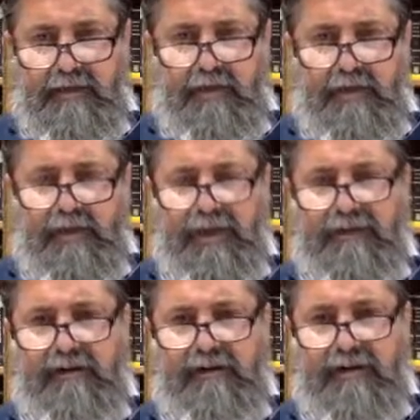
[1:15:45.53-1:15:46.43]
When we
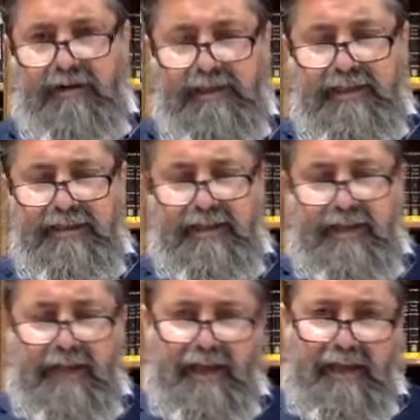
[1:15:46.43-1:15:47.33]
have darkness in our
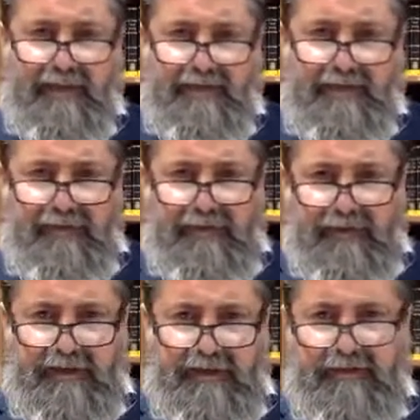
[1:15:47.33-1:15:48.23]
life,
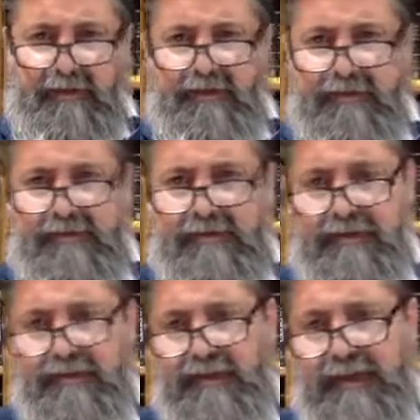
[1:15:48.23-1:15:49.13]
is because
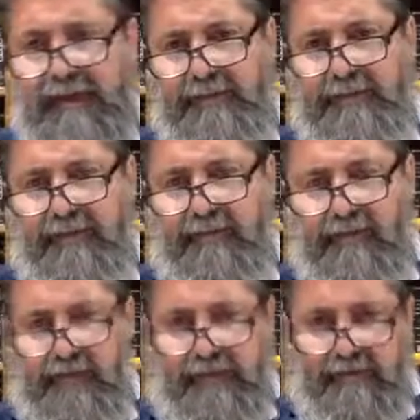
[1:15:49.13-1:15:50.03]
it's the absence of
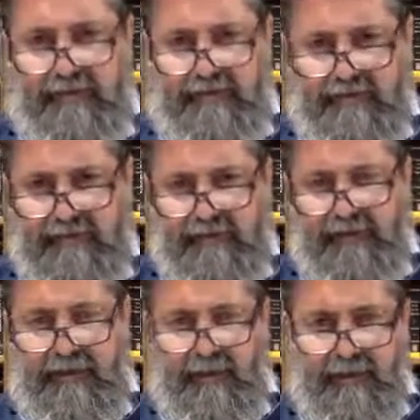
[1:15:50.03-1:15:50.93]
light
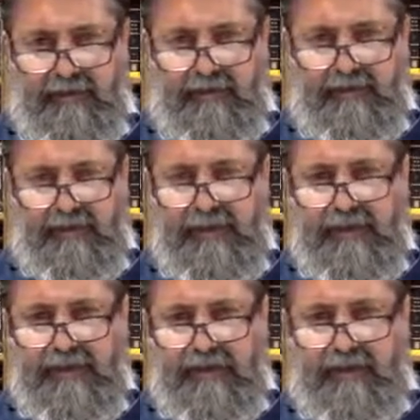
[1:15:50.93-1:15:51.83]
in our life.
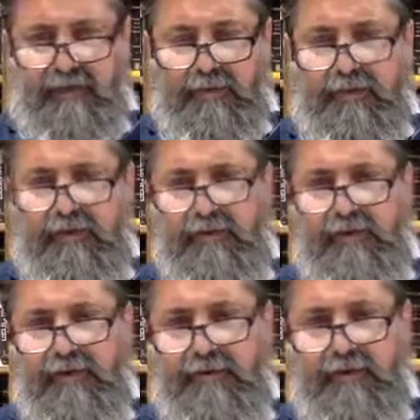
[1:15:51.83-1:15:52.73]
When we don't
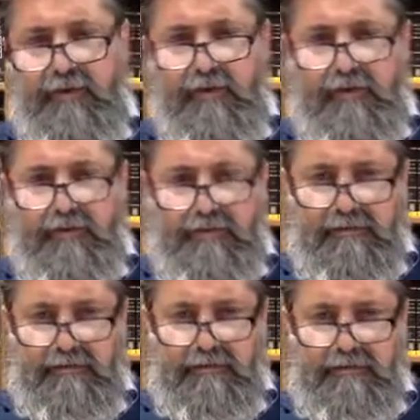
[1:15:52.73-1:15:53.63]
have all,
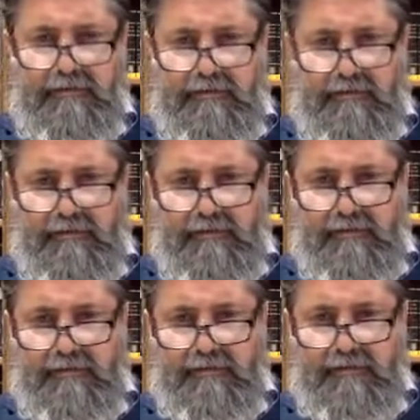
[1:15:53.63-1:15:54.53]

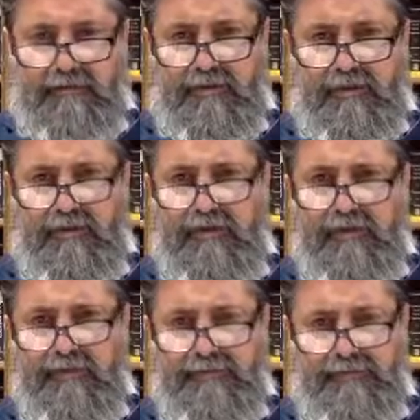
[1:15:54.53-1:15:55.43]
which we
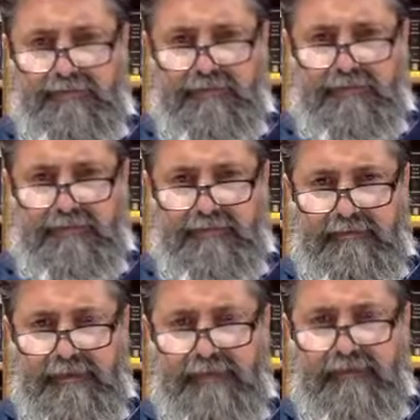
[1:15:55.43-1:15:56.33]
know
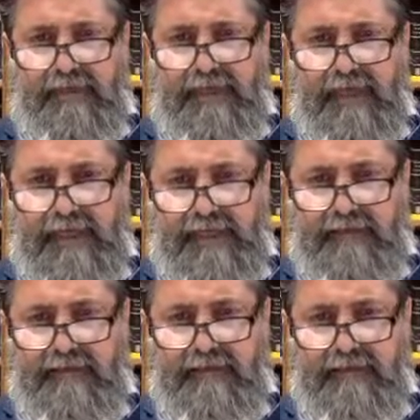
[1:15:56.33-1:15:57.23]
is really
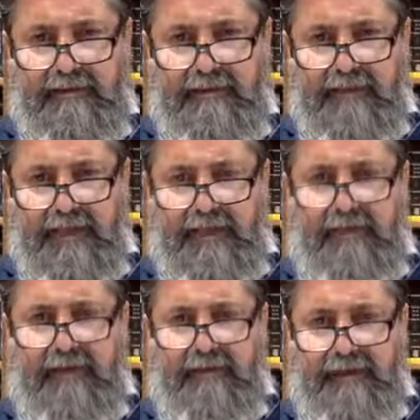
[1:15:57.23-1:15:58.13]
light,
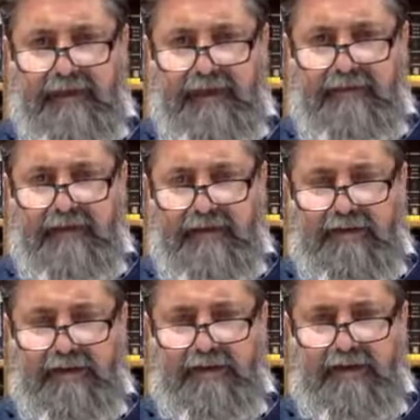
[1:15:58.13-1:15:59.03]
Adam and Chava
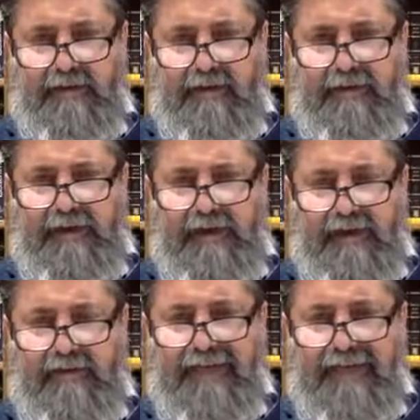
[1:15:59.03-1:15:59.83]
originally were made out of